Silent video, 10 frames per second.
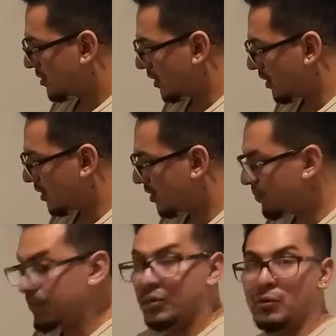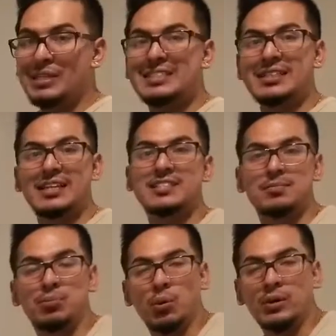The reason that's
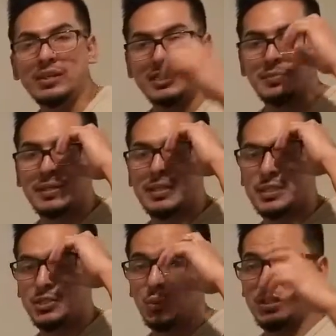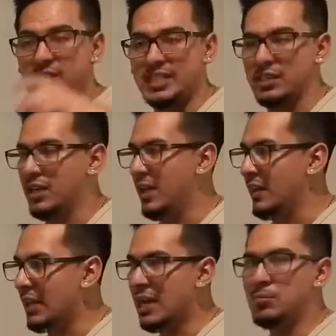important is because you want to take a
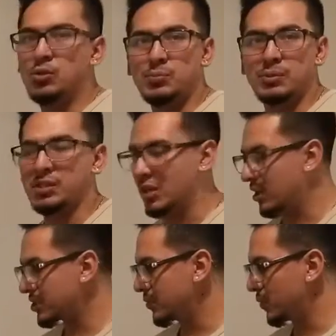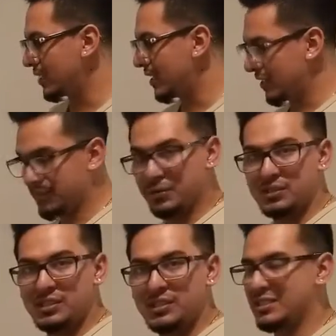lot more precaution with high
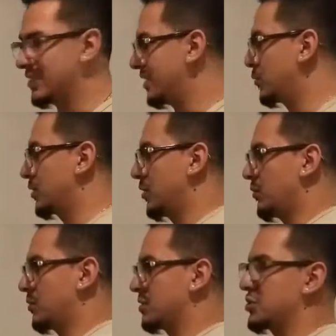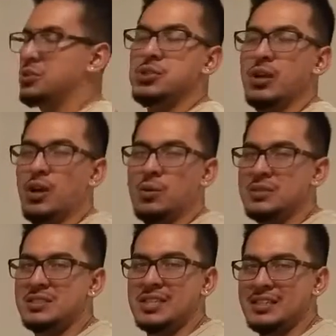voltage than with low voltage. You should
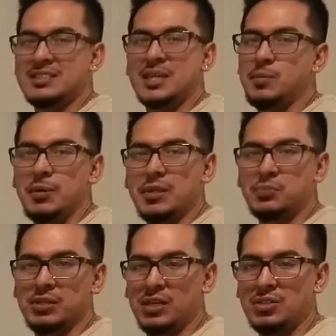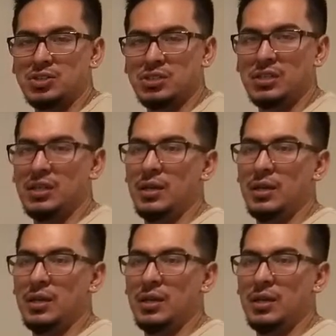always take the same amount of precaution,